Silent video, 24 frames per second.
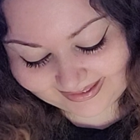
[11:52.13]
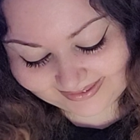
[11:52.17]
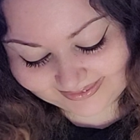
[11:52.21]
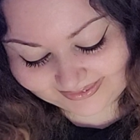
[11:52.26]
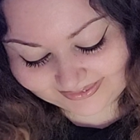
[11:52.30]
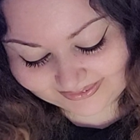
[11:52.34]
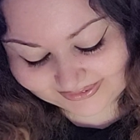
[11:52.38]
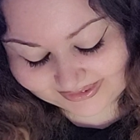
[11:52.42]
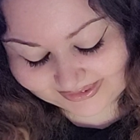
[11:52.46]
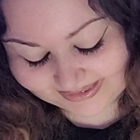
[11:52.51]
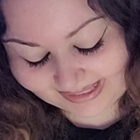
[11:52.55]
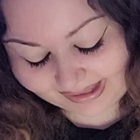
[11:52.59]

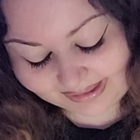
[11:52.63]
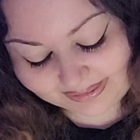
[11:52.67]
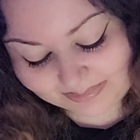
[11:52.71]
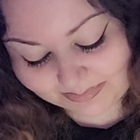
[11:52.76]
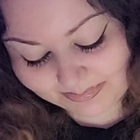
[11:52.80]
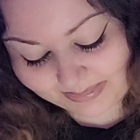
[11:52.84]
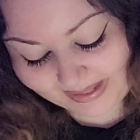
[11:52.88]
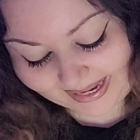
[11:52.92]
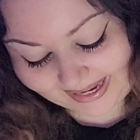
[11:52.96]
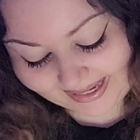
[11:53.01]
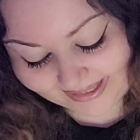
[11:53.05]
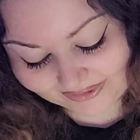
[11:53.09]
There's a lot of
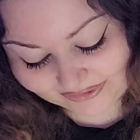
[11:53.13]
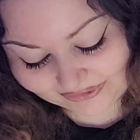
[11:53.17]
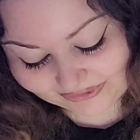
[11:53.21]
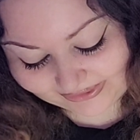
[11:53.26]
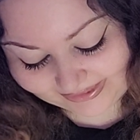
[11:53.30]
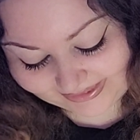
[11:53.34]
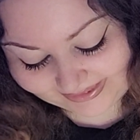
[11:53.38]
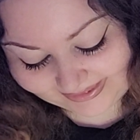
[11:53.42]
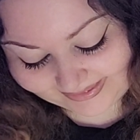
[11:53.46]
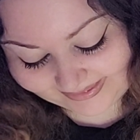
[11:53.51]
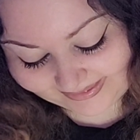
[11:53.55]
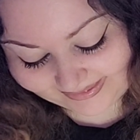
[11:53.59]

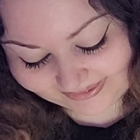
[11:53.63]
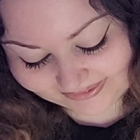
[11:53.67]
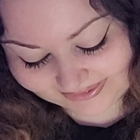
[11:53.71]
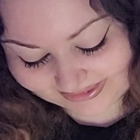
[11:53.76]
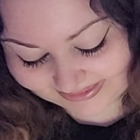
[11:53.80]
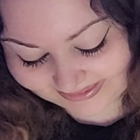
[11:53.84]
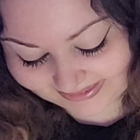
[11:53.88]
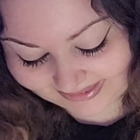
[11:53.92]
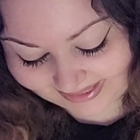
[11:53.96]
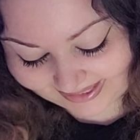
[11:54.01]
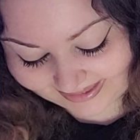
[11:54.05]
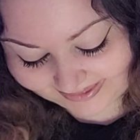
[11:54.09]
passion. There's
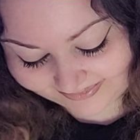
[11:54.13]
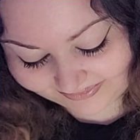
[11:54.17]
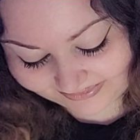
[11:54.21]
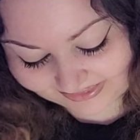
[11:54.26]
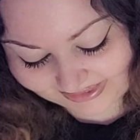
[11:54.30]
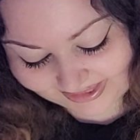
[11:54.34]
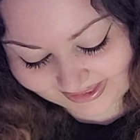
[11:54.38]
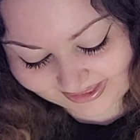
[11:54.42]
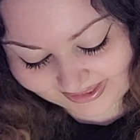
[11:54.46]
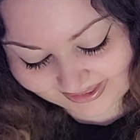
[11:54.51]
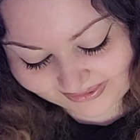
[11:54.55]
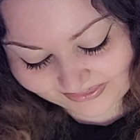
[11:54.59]
a lot of
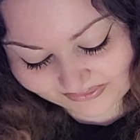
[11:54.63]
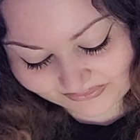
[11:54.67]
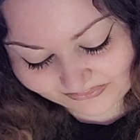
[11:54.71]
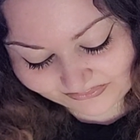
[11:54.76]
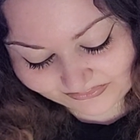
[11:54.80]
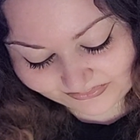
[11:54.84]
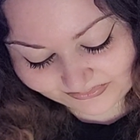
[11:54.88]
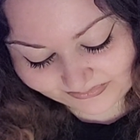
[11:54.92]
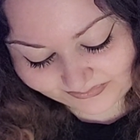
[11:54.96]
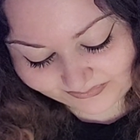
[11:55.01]
love.